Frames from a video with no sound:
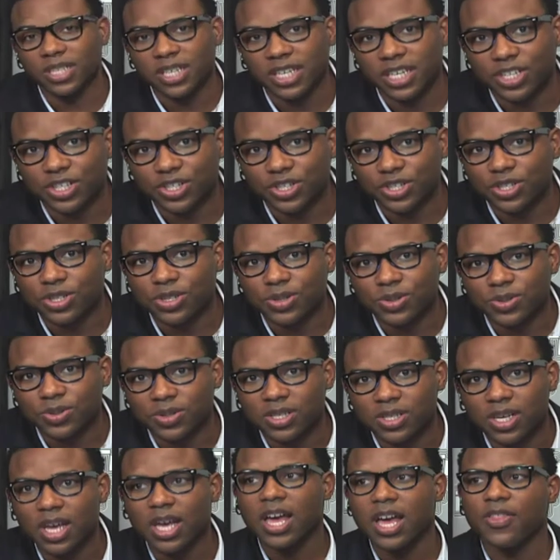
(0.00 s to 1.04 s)

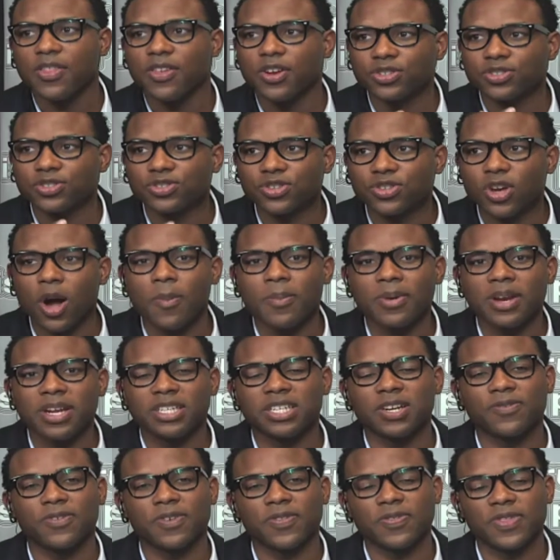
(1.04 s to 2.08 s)
issues. There's so many
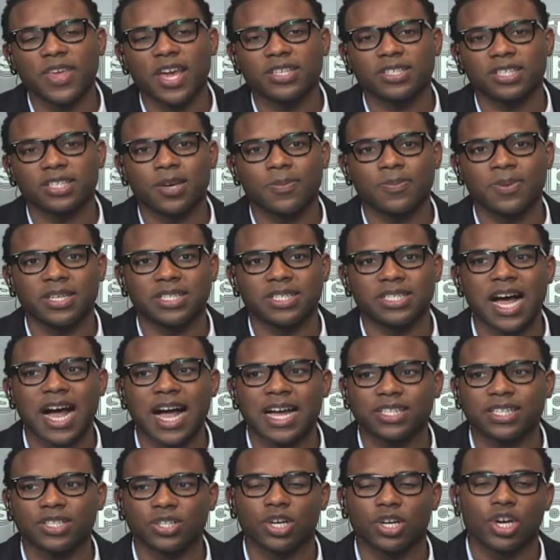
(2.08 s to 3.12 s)
different things that could be
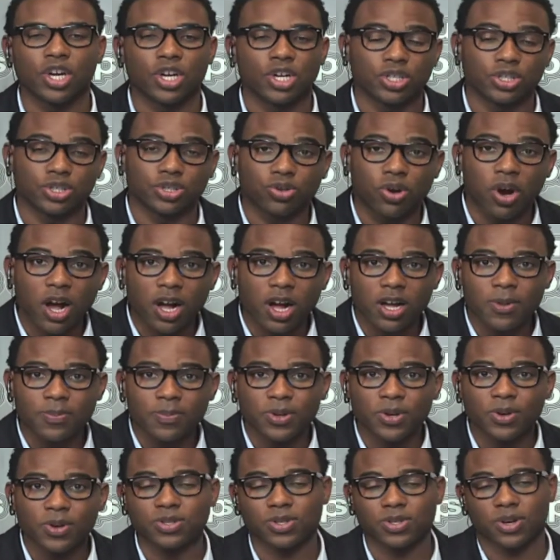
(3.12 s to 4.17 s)
tied to drug
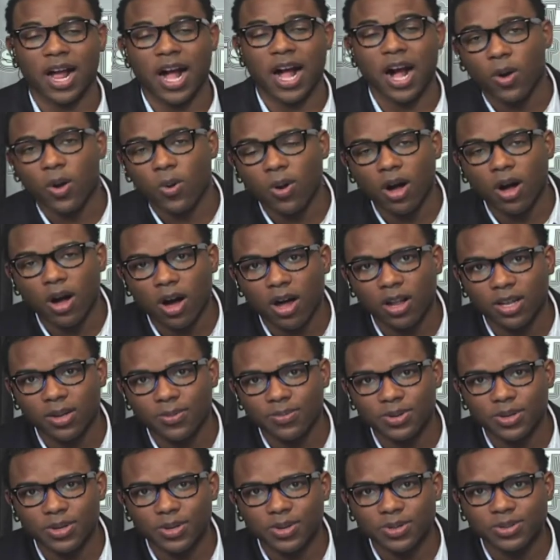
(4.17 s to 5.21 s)
abuse or alcohol
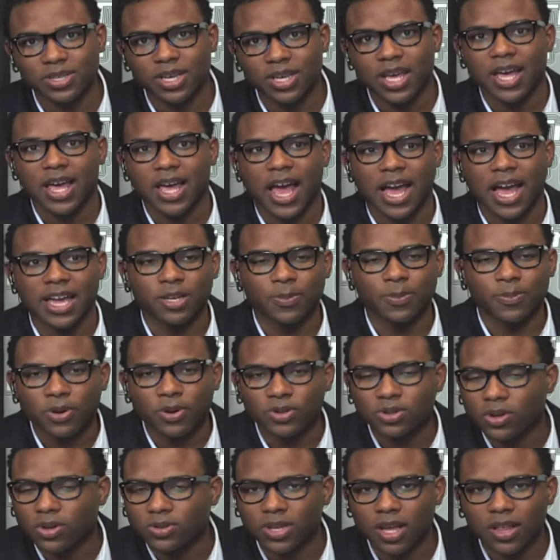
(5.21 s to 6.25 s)
abuse, and you
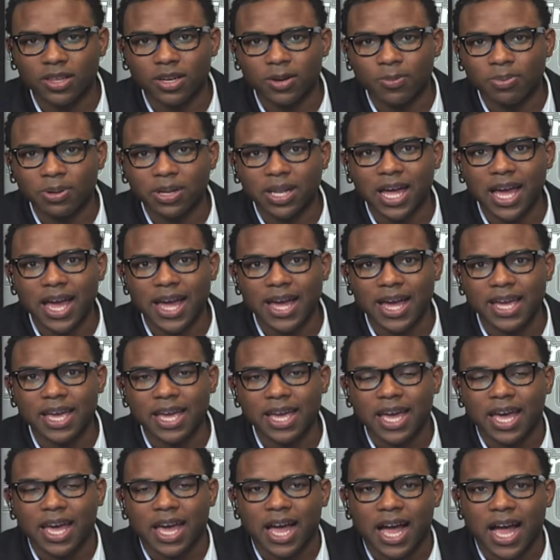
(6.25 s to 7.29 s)
put those all into play,
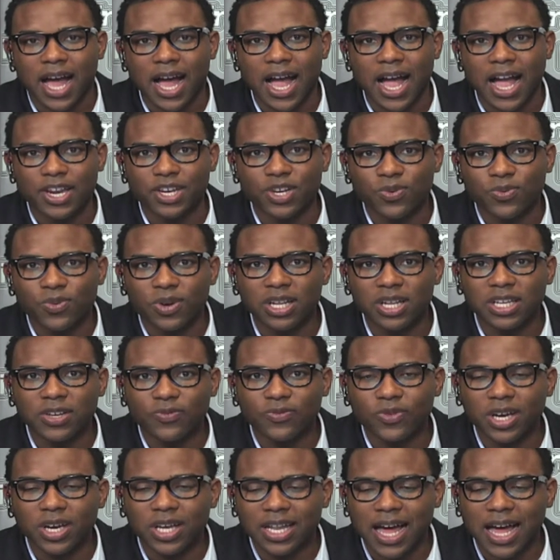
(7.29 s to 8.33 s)
uh, and you really
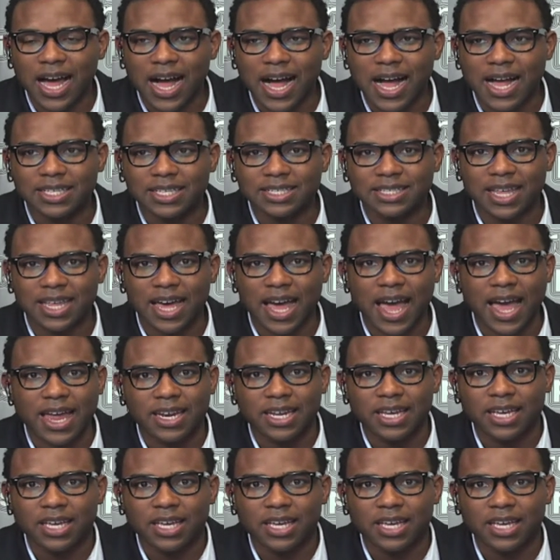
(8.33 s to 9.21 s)
realize that